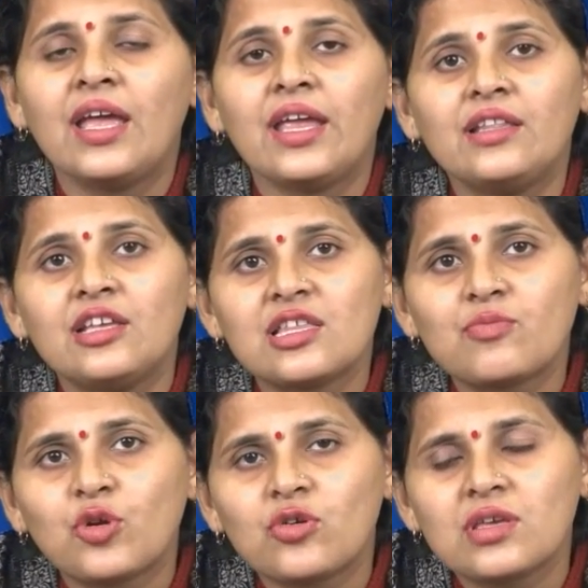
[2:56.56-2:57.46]
In this
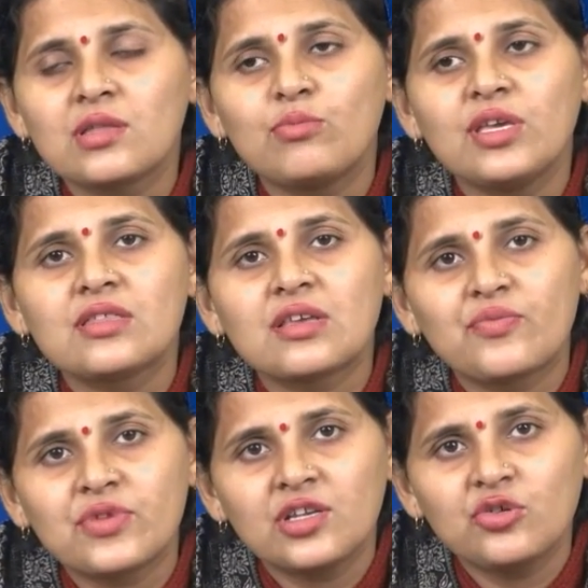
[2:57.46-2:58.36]
process we
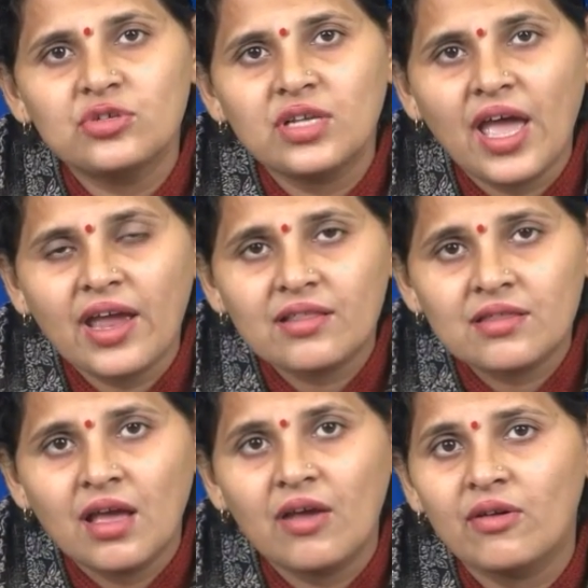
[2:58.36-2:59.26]
substitute
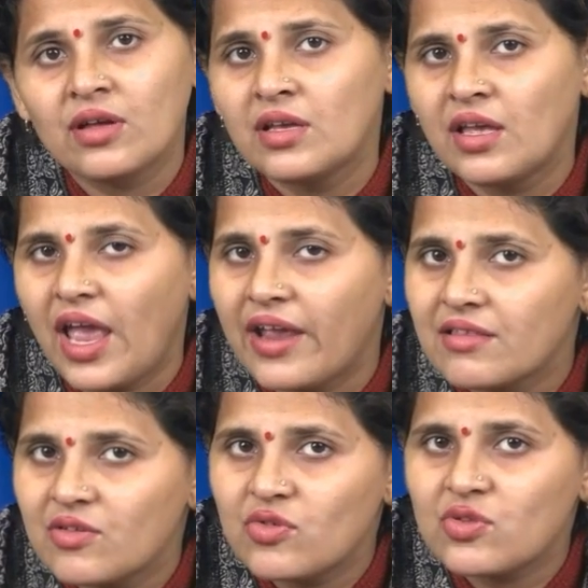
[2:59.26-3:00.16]
x
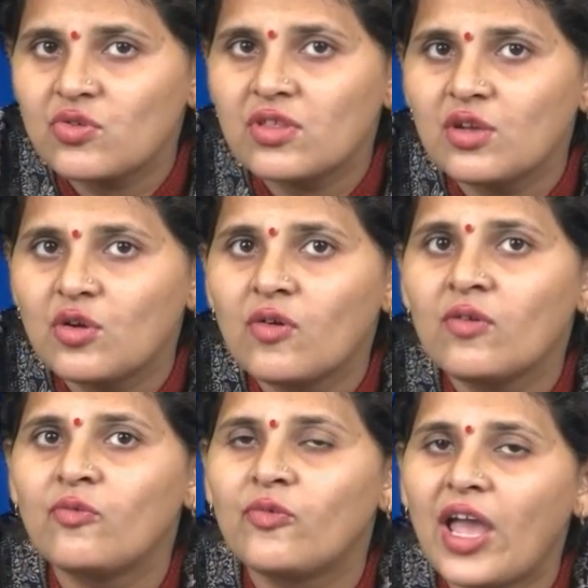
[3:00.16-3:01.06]
equals to 0,
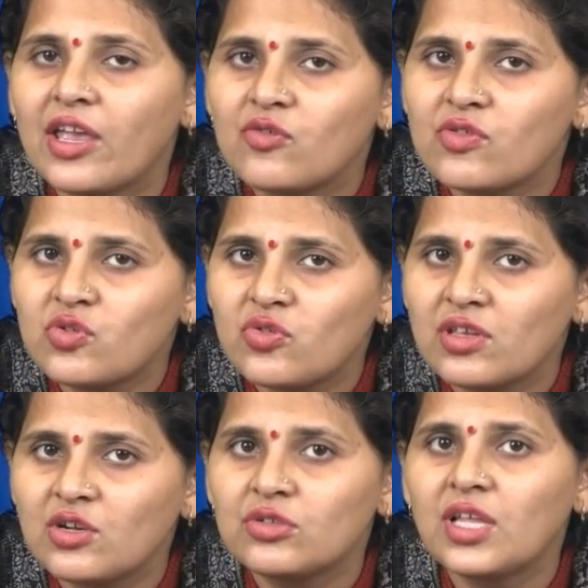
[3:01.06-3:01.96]
y equals to
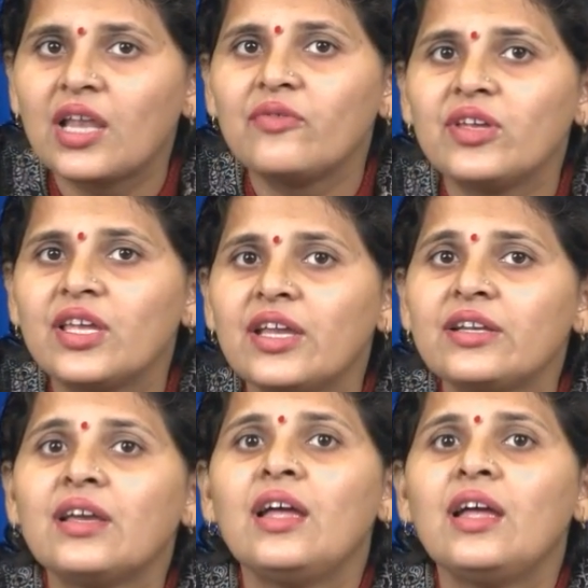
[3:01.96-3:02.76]
0, then we get